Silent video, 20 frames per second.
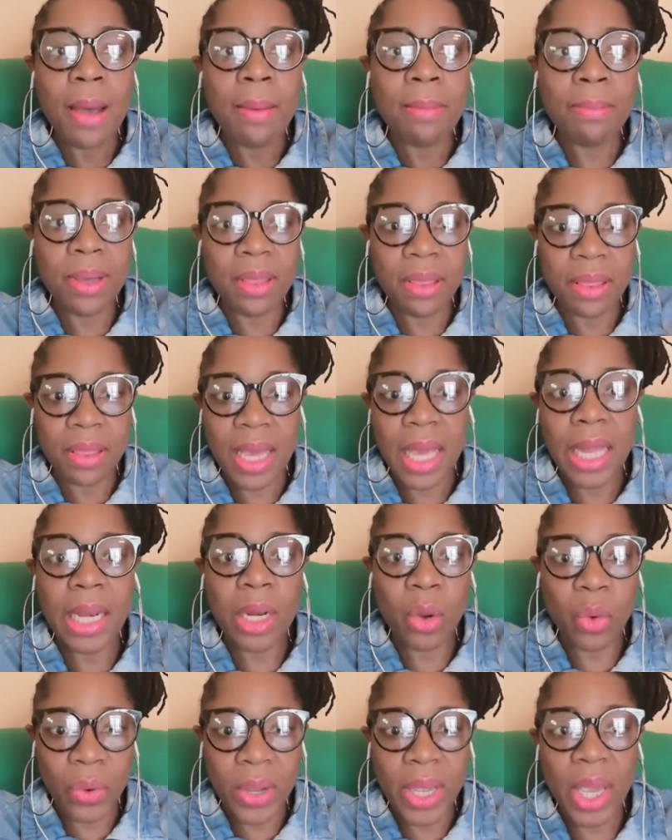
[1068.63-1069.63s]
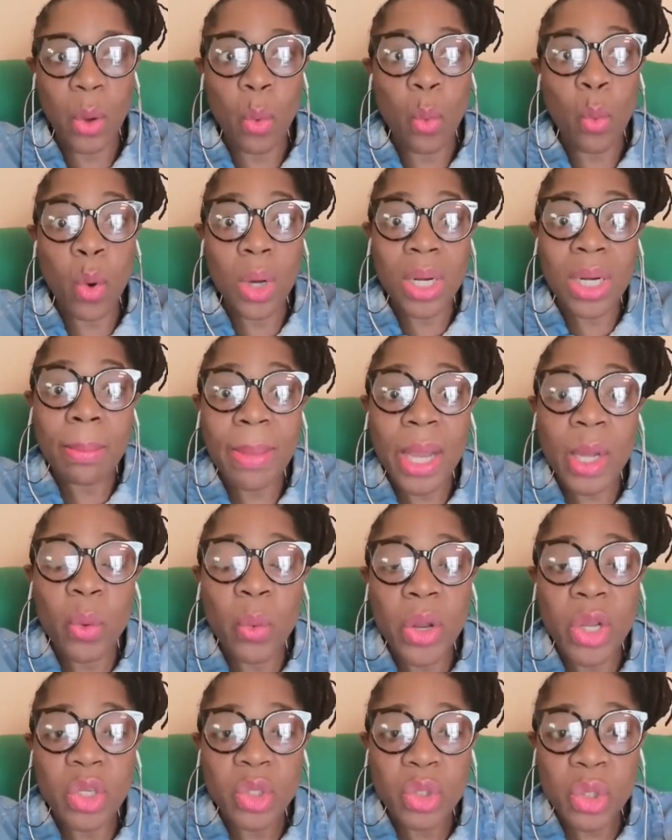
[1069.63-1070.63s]
but then, okay, what am I
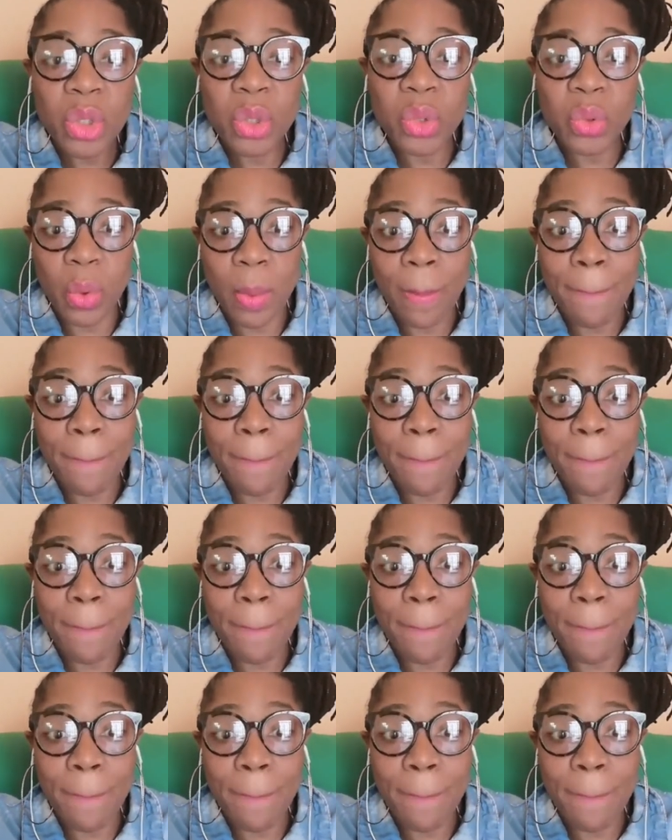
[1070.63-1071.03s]
going to do?